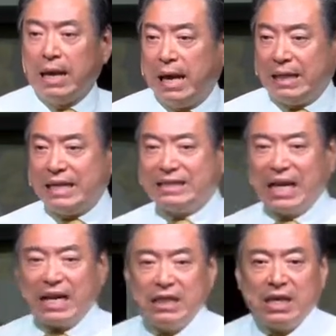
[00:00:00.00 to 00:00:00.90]
And then
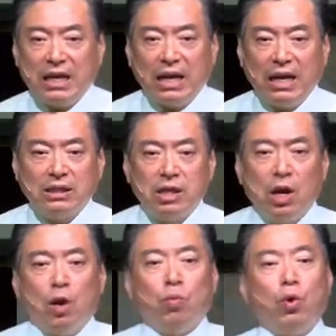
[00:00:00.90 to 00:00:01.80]
second thing is
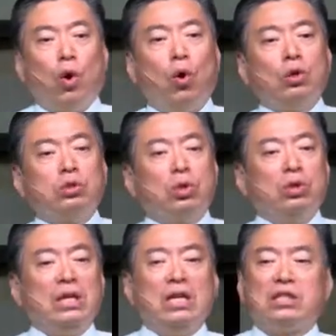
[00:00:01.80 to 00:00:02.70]
we also
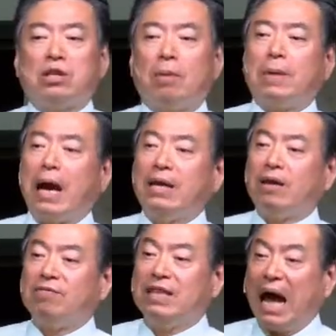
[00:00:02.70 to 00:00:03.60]
need some kind
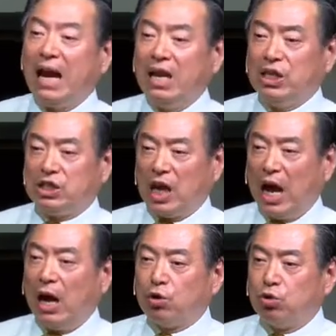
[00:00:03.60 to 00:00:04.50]
of knowledge
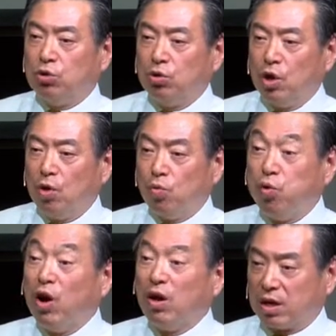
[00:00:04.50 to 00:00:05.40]
how to
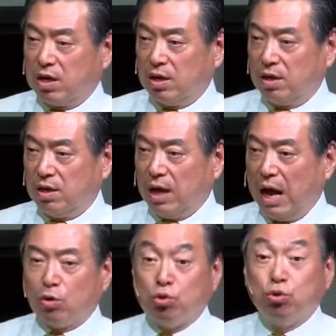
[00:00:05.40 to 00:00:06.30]
work,
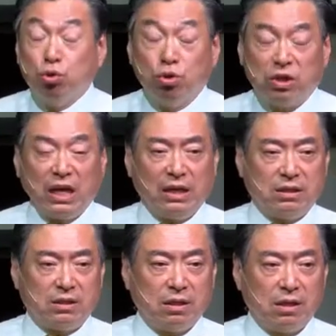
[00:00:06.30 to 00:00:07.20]
how to do
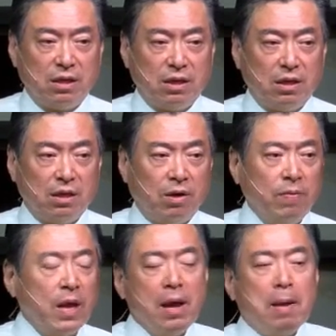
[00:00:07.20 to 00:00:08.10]
things. You know?
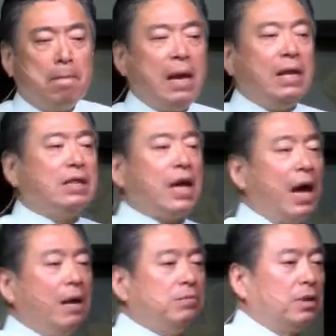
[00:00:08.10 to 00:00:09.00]
Many
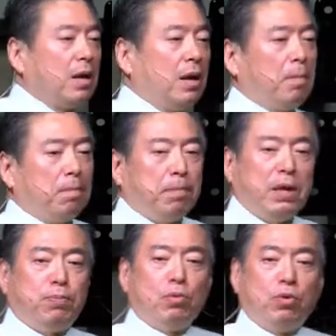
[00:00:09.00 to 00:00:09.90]
times
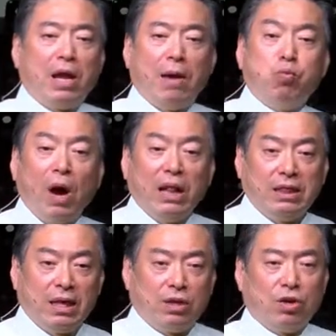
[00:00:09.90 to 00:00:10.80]
people will have one
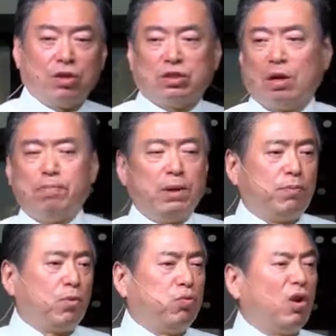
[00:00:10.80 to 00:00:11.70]
thing, you know, some
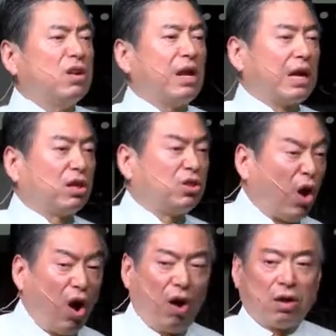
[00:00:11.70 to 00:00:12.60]
people work like a
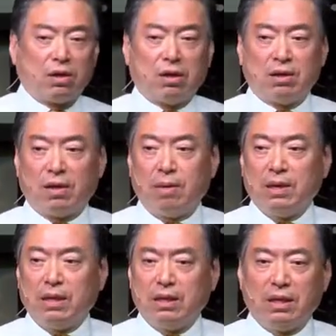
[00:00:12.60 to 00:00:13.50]
dog. I
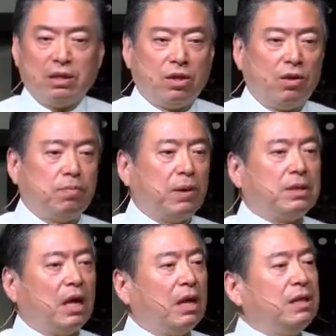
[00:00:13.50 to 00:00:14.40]
mean, you know, but
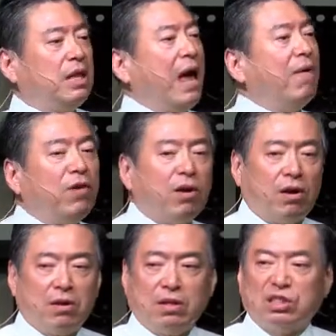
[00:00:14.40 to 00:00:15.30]
they are never
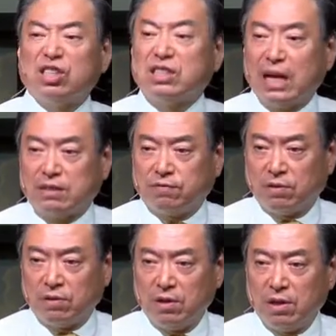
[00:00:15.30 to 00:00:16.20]

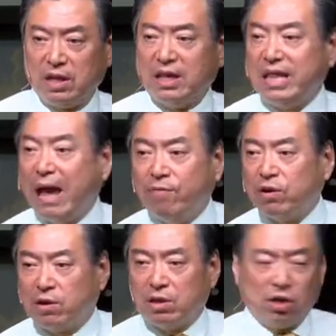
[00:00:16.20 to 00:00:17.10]
successful. They're
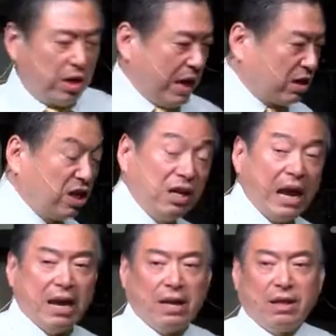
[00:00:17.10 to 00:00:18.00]
never, you know, good
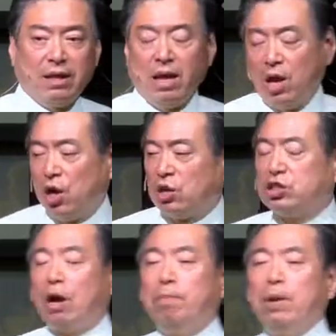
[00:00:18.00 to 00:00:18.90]
at it. Or
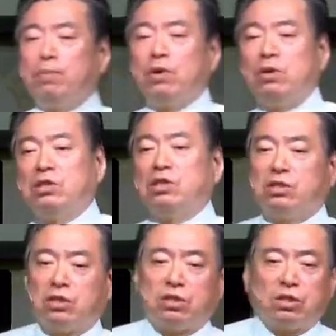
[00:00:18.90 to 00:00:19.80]
some people
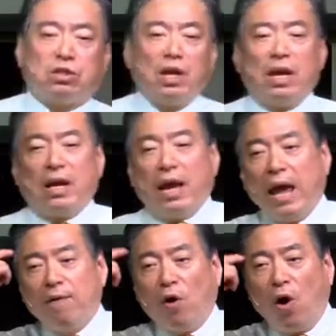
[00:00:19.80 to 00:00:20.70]
just just
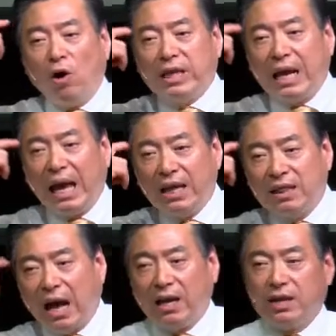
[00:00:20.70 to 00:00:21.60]
have all that head
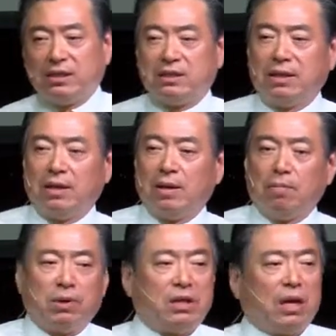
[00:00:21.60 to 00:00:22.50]
knowledge,
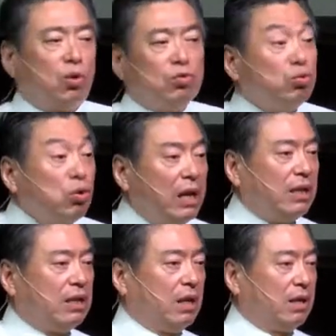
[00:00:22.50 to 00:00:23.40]
but they don't do
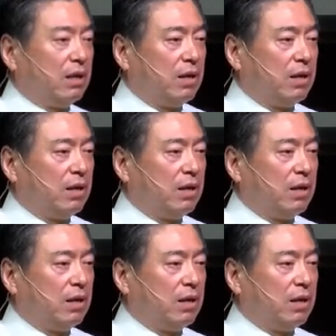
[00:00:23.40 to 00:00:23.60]
anything.